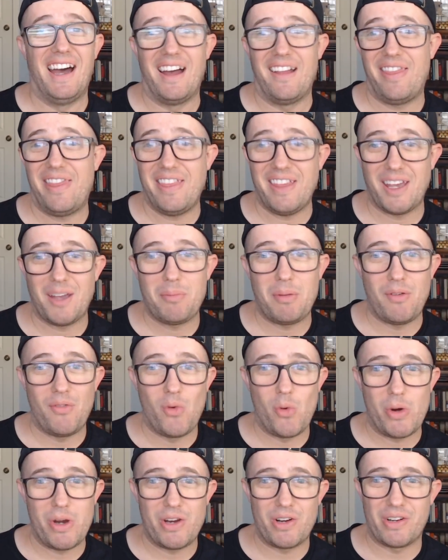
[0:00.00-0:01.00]
think
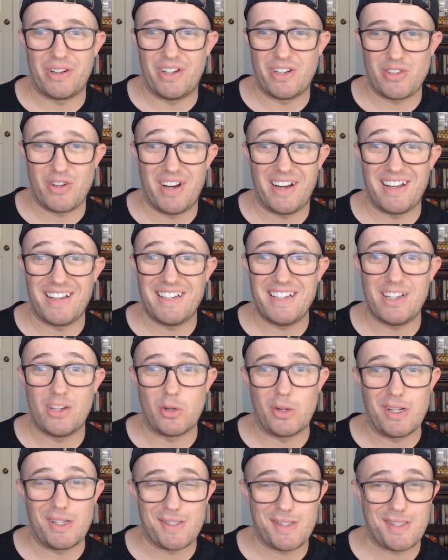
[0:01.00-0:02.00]
before you're going to try to
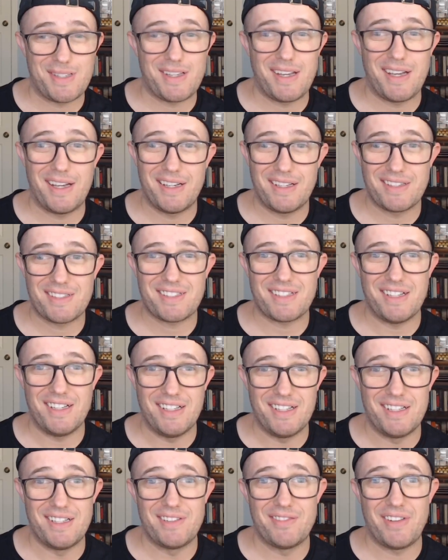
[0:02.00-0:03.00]
decrease the size
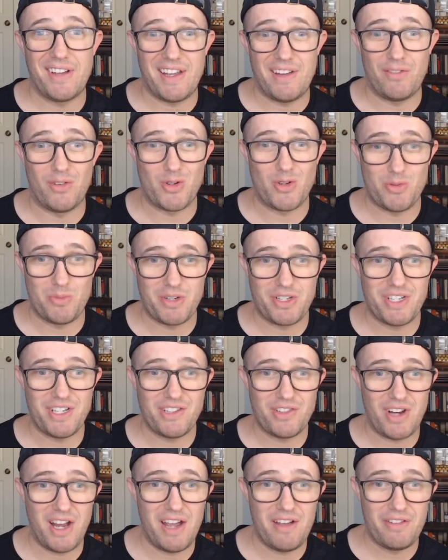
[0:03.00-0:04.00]
of a virtual machine
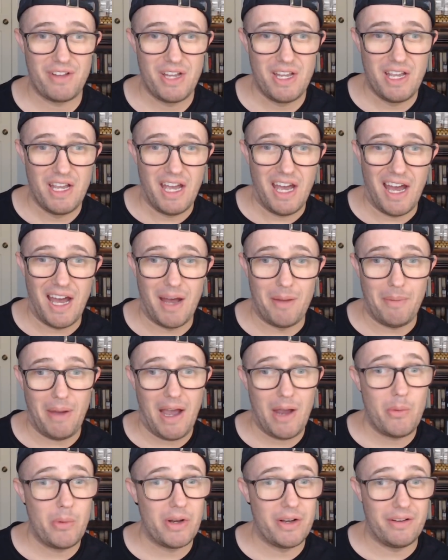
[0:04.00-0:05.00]
drive.
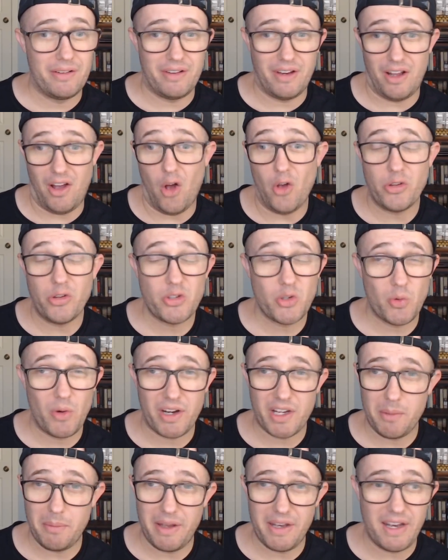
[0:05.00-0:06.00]
I would also
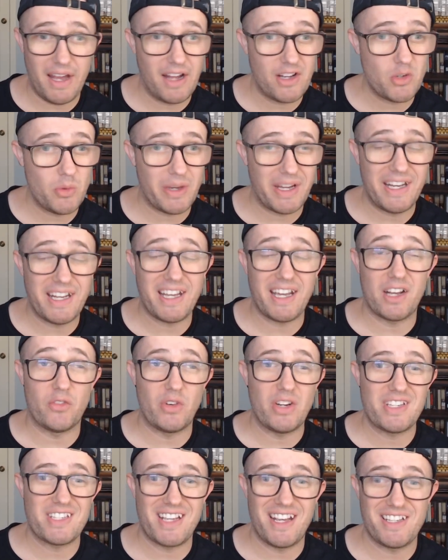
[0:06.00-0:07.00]
recommend not doing any kind of
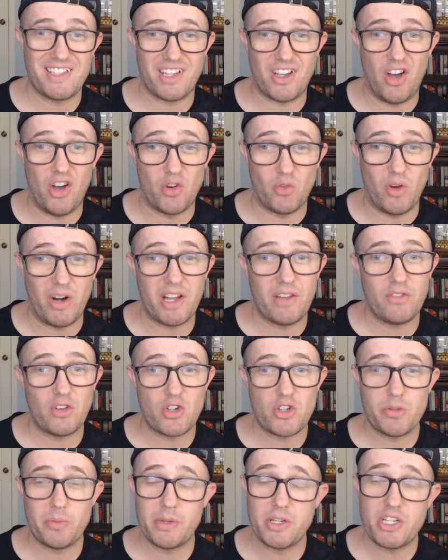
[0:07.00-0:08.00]
resizing on running
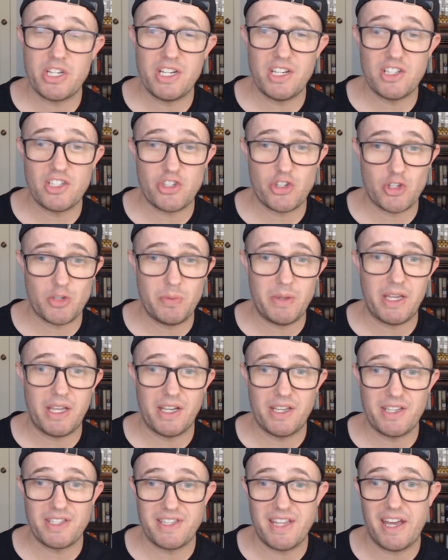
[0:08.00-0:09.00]
virtual machines, just
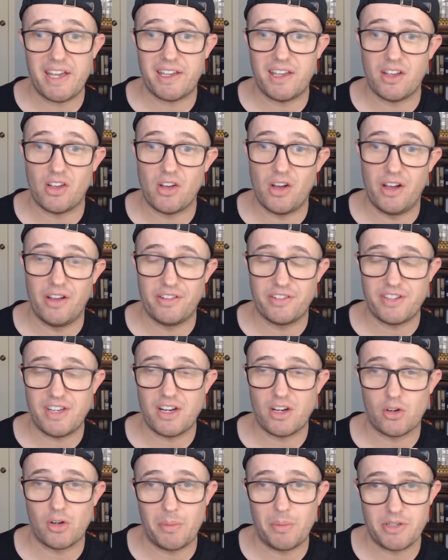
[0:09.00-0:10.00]
because that can cause data
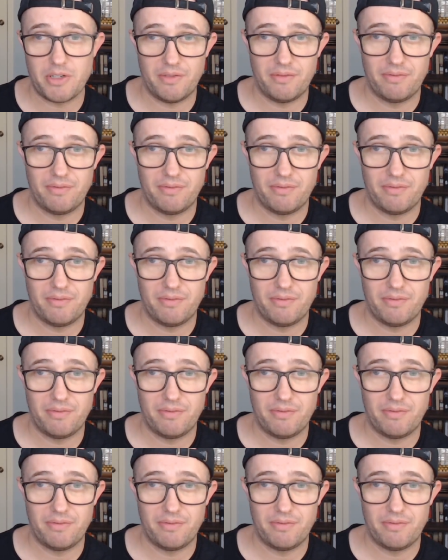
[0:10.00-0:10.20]
corruption.